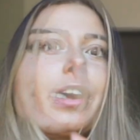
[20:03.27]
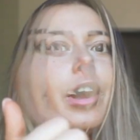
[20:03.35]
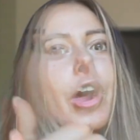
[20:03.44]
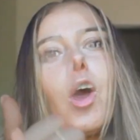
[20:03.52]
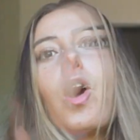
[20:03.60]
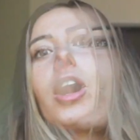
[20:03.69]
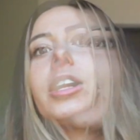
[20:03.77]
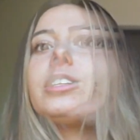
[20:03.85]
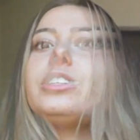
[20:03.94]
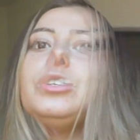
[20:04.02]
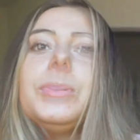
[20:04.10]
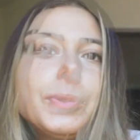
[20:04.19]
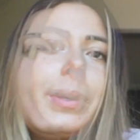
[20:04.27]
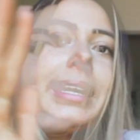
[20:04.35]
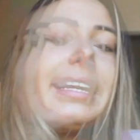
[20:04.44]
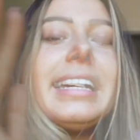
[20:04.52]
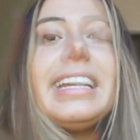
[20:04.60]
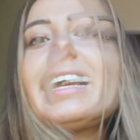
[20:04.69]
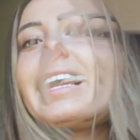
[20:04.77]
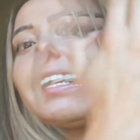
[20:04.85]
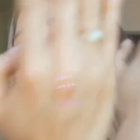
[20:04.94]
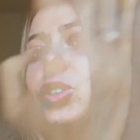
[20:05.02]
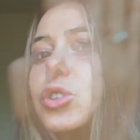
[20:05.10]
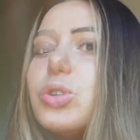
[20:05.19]
gone. You need
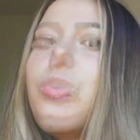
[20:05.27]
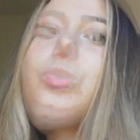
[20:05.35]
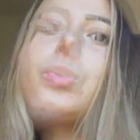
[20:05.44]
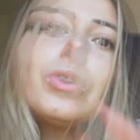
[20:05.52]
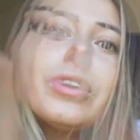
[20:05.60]
to